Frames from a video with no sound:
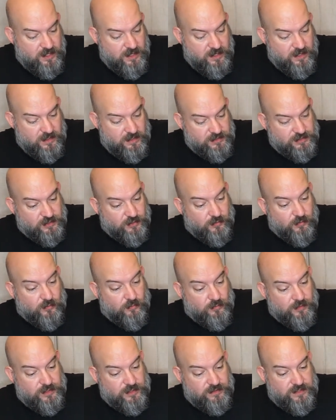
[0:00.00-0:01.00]
So
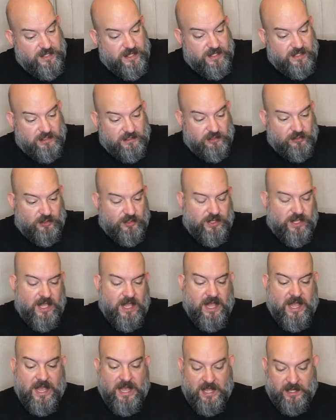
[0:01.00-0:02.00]
when you take a
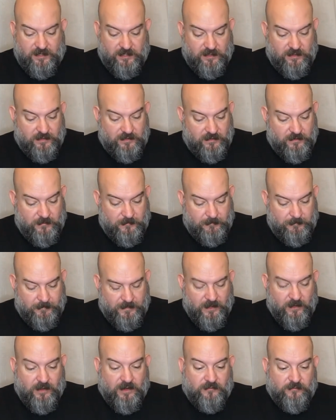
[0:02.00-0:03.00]
look at
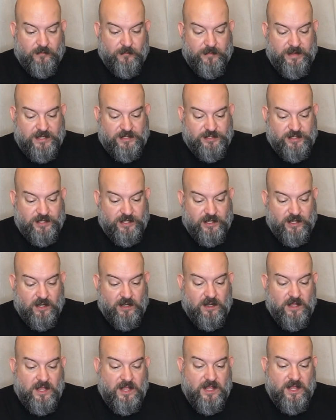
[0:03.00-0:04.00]
their information here,